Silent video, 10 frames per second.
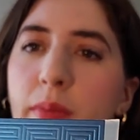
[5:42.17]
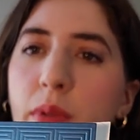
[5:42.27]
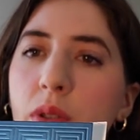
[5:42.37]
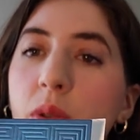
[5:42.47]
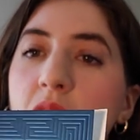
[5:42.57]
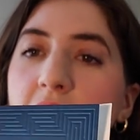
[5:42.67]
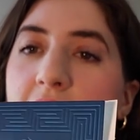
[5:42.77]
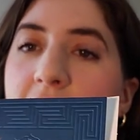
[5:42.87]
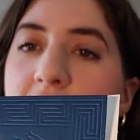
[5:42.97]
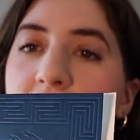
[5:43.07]
the Medusa
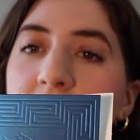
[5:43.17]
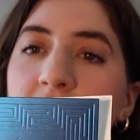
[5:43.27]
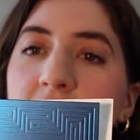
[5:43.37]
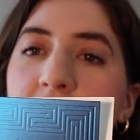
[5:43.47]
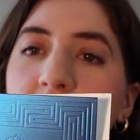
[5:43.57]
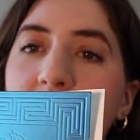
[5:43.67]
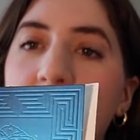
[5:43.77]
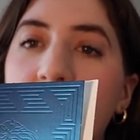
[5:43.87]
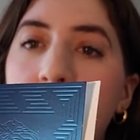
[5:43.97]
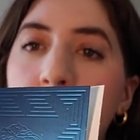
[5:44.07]
head
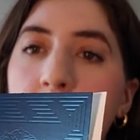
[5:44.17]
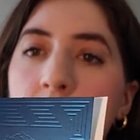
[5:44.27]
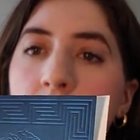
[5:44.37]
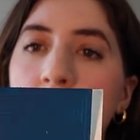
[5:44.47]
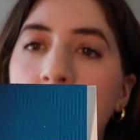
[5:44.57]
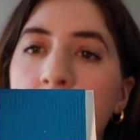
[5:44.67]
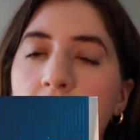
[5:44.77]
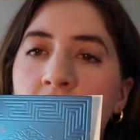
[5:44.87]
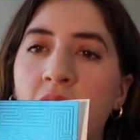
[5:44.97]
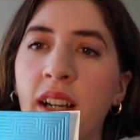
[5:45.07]
here.
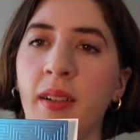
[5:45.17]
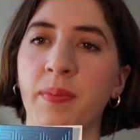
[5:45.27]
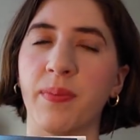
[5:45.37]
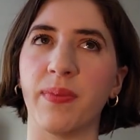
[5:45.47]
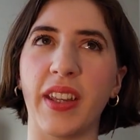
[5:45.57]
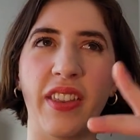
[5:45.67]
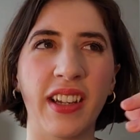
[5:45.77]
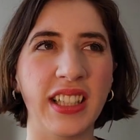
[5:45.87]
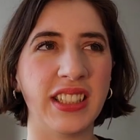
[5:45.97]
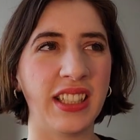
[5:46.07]
I
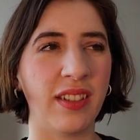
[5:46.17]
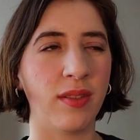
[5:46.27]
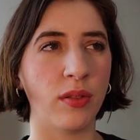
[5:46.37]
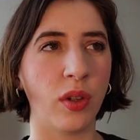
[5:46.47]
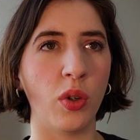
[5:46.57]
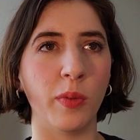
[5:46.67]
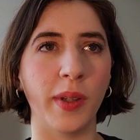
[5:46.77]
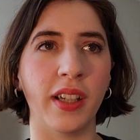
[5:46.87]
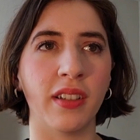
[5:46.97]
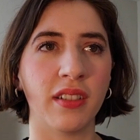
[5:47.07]
think I said
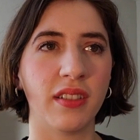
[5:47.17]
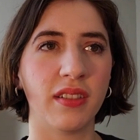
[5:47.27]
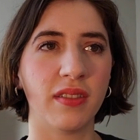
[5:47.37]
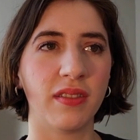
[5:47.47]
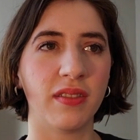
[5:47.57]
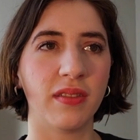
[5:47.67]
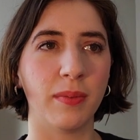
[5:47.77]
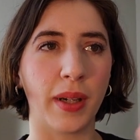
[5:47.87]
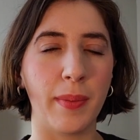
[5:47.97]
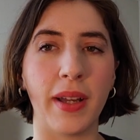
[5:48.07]
Roman,
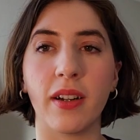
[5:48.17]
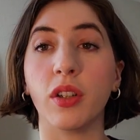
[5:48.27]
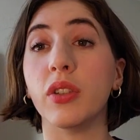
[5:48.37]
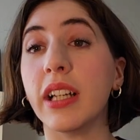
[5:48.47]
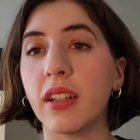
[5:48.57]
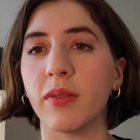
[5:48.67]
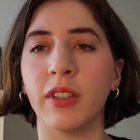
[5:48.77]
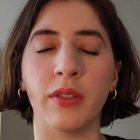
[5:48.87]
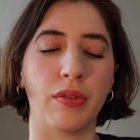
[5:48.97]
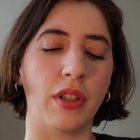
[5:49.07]
but I meant Greek
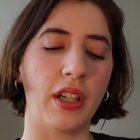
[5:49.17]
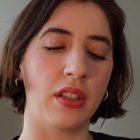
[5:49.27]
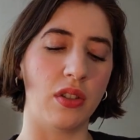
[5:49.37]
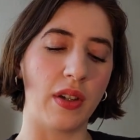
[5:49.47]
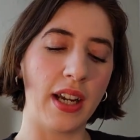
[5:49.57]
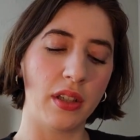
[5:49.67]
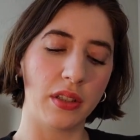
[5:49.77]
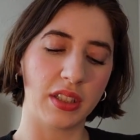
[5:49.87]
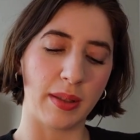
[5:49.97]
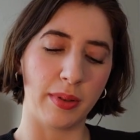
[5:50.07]
when referring to
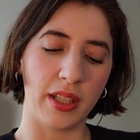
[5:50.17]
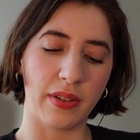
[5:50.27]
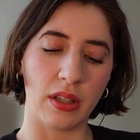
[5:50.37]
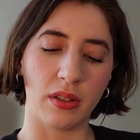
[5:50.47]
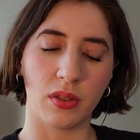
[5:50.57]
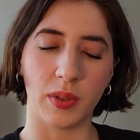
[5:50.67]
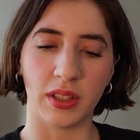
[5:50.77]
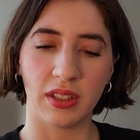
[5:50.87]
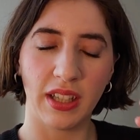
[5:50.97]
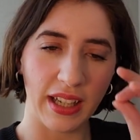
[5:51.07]
Eros. I believe Eros
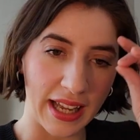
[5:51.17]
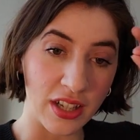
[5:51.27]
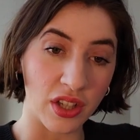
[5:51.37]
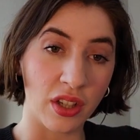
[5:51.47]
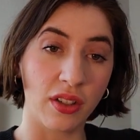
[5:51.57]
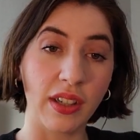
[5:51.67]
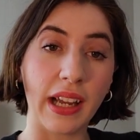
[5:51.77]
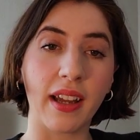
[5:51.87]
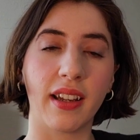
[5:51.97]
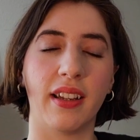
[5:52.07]
was ancient
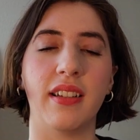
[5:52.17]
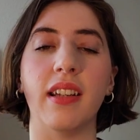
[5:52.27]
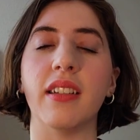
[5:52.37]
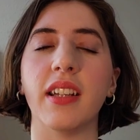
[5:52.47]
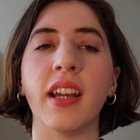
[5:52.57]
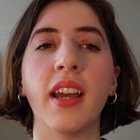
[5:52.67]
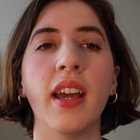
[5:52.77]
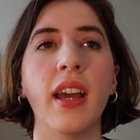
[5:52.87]
Greek deity.